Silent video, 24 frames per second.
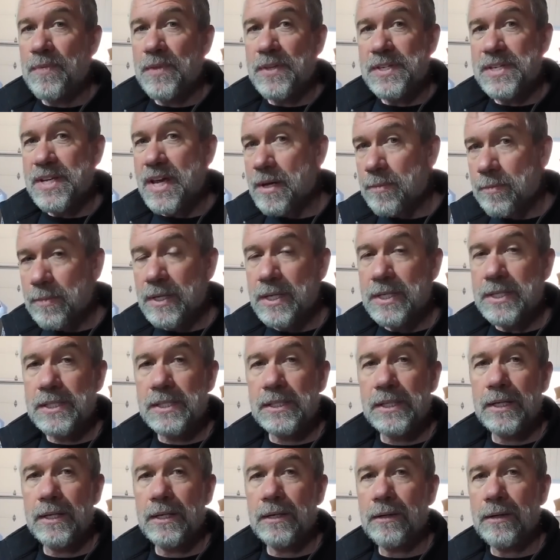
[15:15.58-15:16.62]
10
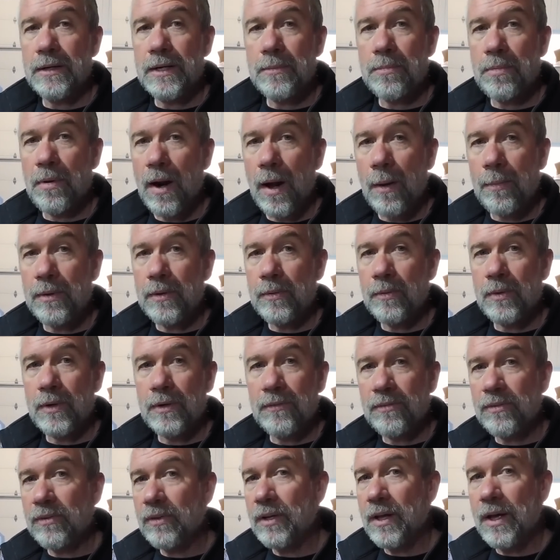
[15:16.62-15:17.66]
minutes later, he probably would
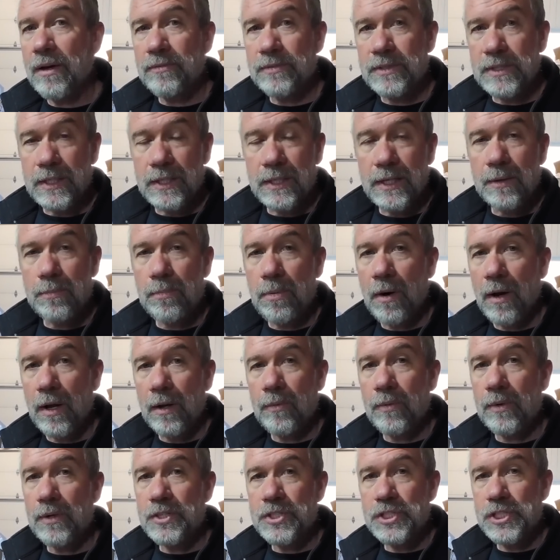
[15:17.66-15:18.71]
have loved it. He
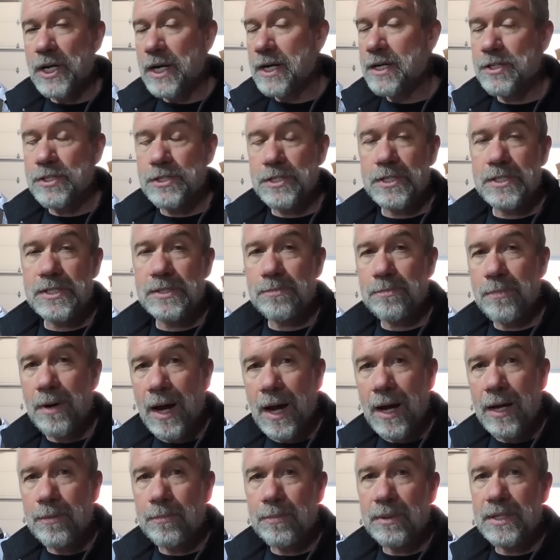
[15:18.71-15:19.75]
probably would have changed his
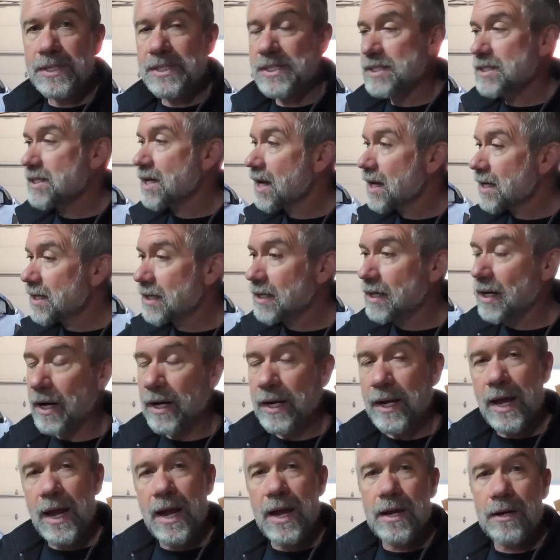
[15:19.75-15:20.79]
mind, but instead he
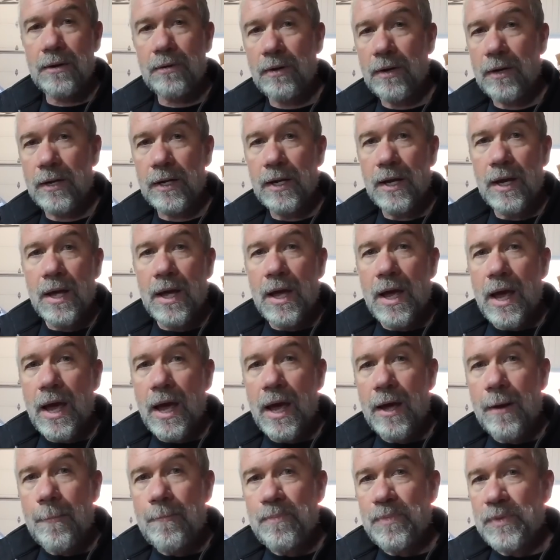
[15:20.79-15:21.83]
got angry
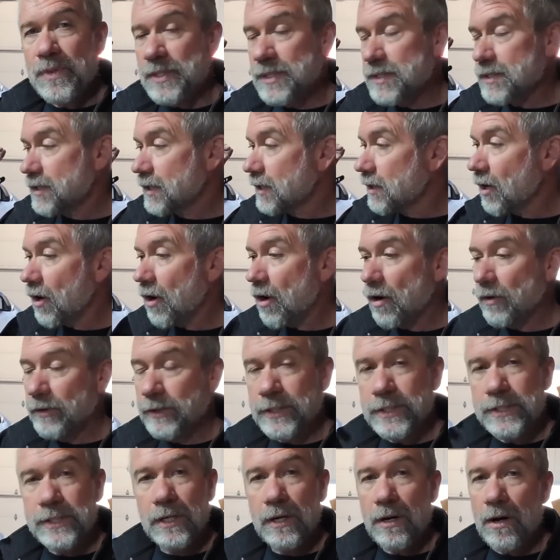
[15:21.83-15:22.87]
and called
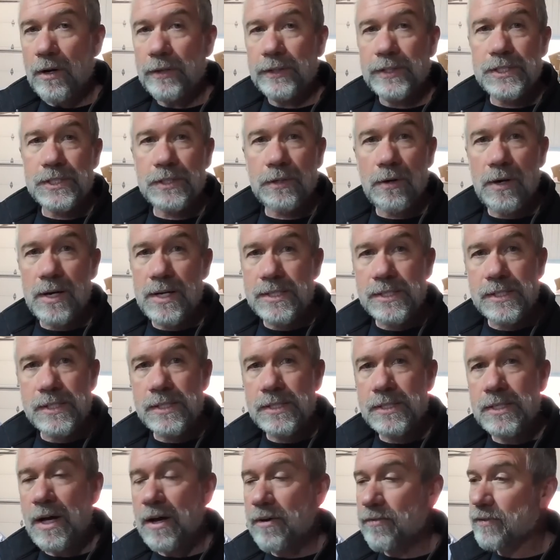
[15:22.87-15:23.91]
and did all this crazy
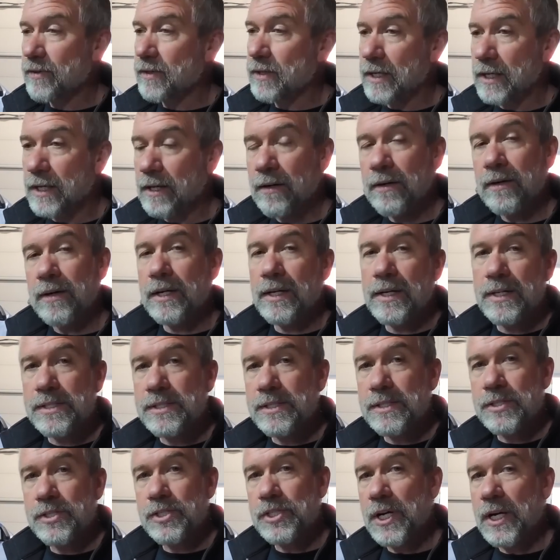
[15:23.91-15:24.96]
stuff, and here he
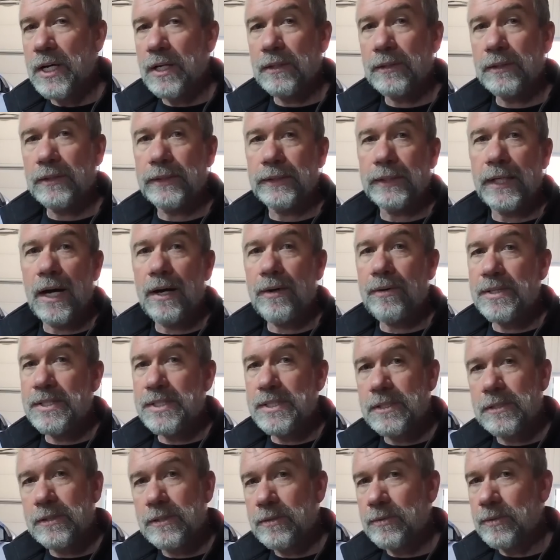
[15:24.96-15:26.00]
is in jail, and now
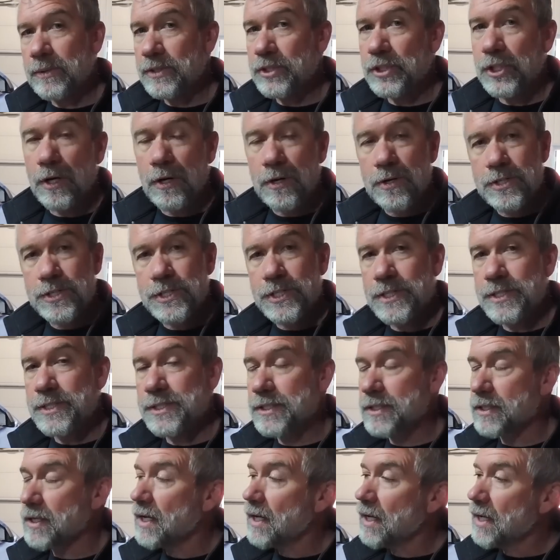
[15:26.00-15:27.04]
he's dealing with
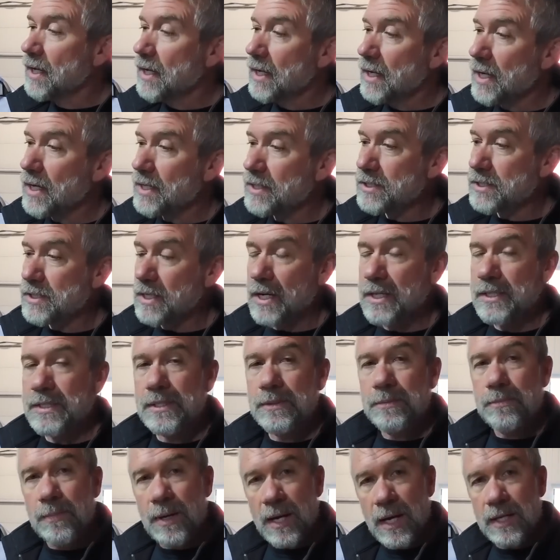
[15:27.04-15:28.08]
charges, and
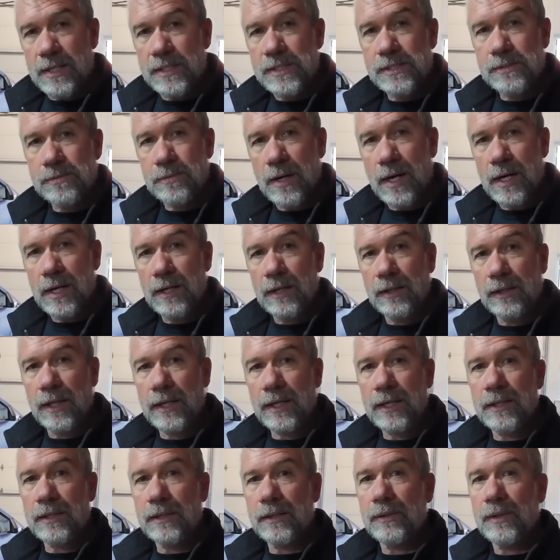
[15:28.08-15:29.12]
it's a mess, right?
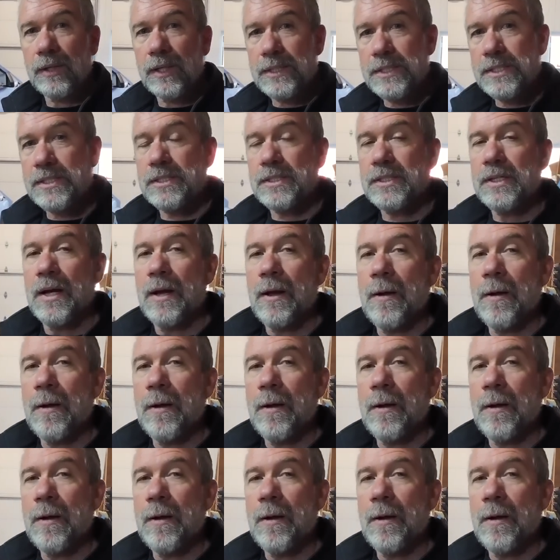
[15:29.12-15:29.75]
Like, let's